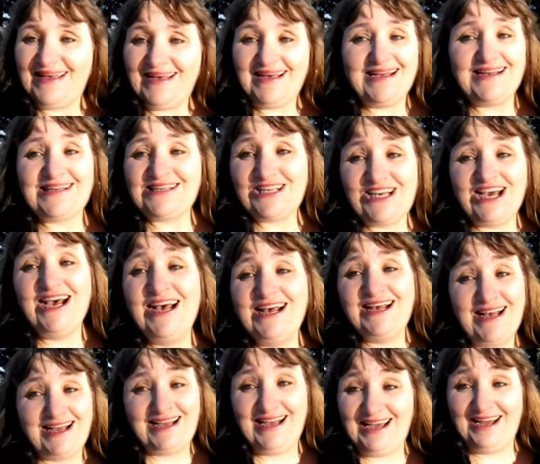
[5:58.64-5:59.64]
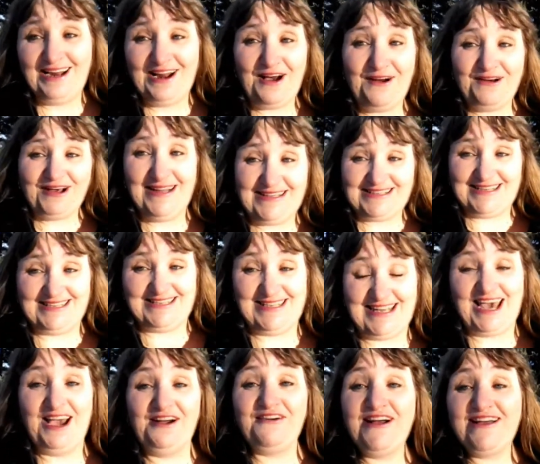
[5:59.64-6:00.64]
it's a
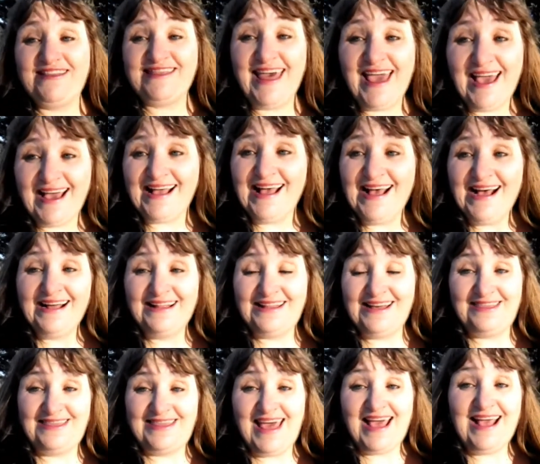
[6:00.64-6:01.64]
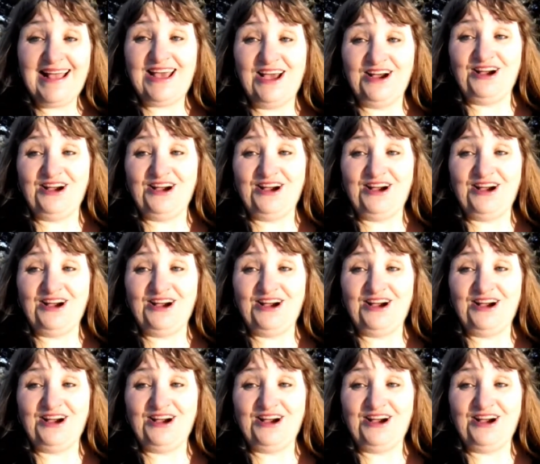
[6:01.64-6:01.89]
scary thing to think